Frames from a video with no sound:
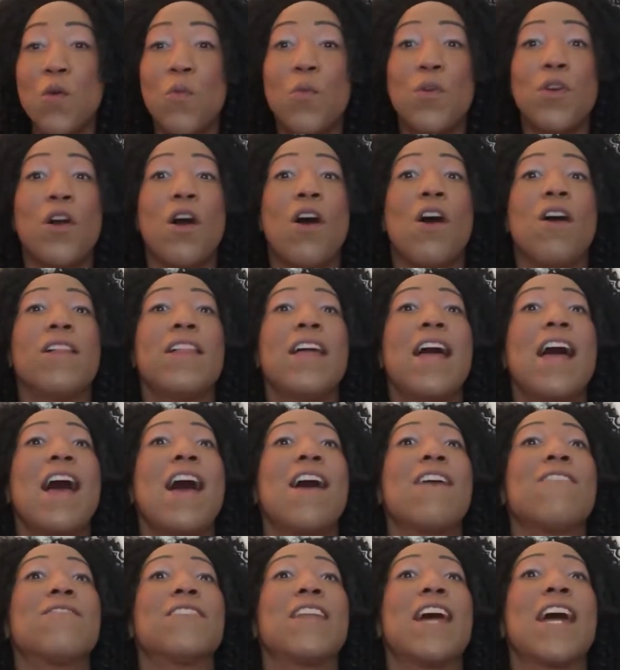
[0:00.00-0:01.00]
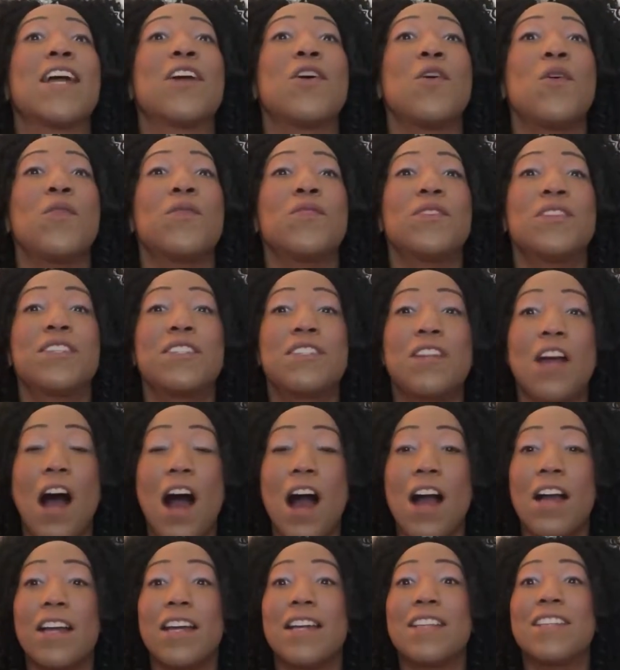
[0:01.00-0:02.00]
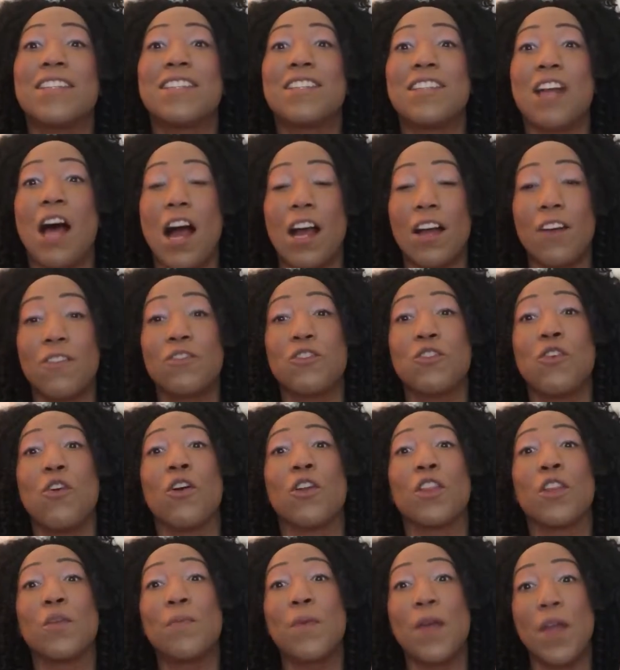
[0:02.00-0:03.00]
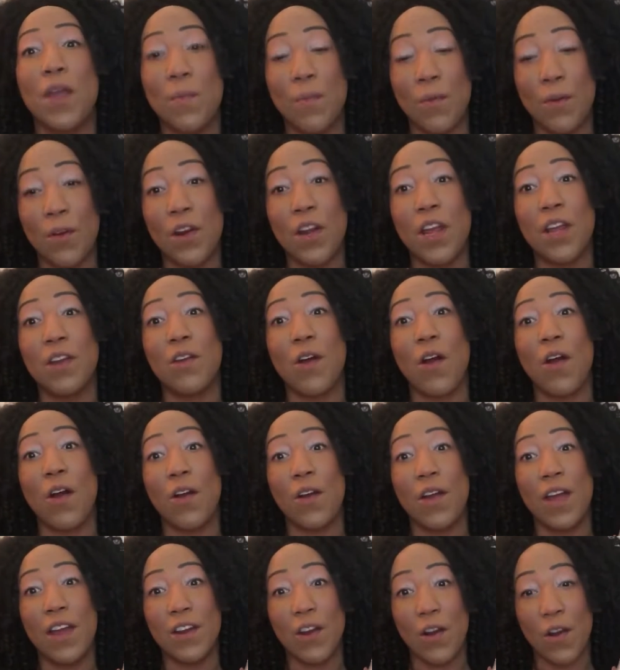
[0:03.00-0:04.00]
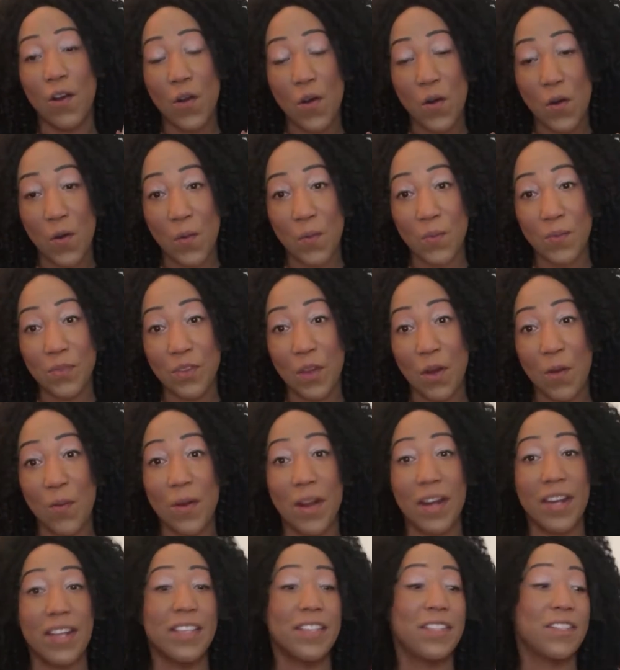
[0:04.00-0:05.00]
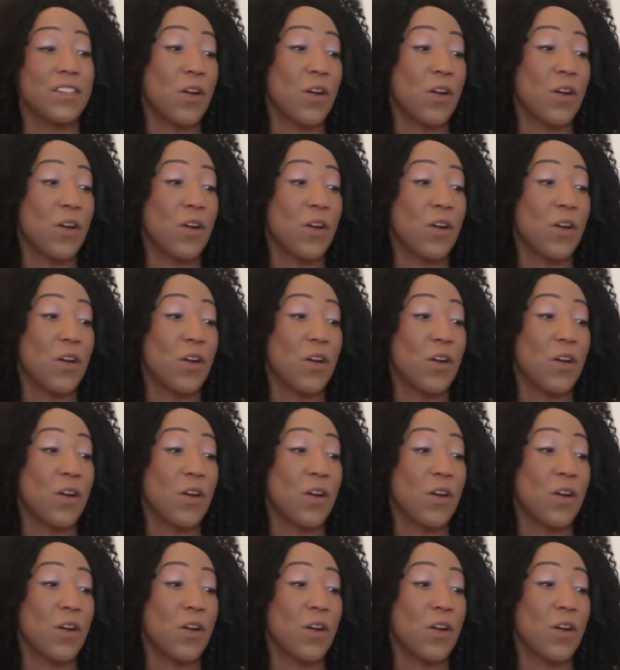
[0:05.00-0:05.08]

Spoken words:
We all have like stock of toilet paper in our homes already.